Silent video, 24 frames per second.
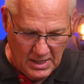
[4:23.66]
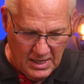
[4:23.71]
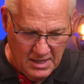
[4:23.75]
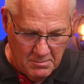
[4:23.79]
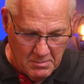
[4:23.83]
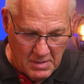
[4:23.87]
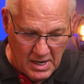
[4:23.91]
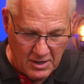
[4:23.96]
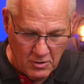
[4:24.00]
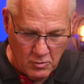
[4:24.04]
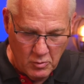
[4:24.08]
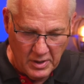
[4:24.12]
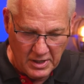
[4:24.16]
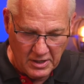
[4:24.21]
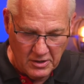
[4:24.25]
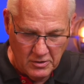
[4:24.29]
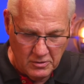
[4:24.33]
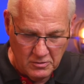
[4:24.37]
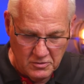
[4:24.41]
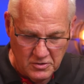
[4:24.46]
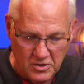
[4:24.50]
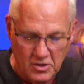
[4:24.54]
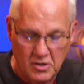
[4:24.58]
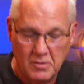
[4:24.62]
in my quick
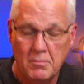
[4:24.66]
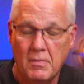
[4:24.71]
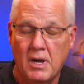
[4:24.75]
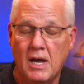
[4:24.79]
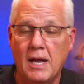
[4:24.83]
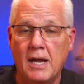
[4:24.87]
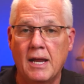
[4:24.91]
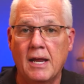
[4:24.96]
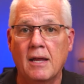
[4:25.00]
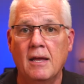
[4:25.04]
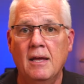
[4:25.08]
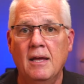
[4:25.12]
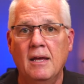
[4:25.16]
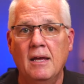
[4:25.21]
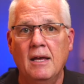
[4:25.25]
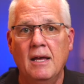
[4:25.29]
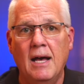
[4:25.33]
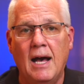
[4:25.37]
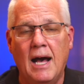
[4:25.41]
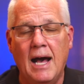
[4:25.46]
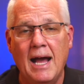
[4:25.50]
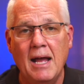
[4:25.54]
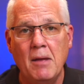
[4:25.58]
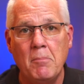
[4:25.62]
notes on my
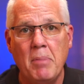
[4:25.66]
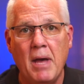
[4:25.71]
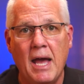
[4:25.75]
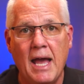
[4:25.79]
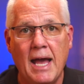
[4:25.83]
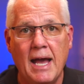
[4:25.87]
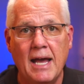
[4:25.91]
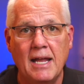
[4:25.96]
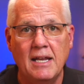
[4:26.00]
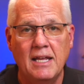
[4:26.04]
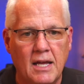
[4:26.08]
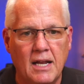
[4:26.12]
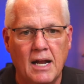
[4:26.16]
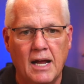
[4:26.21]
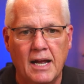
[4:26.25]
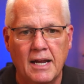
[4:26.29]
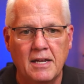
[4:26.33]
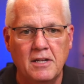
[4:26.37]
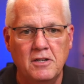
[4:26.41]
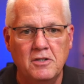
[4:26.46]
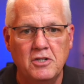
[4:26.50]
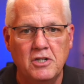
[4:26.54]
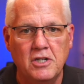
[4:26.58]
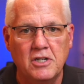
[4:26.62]
iPad, and I
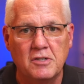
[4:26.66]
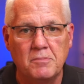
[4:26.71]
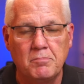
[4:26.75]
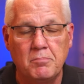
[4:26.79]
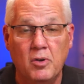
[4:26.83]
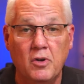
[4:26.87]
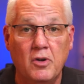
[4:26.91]
can just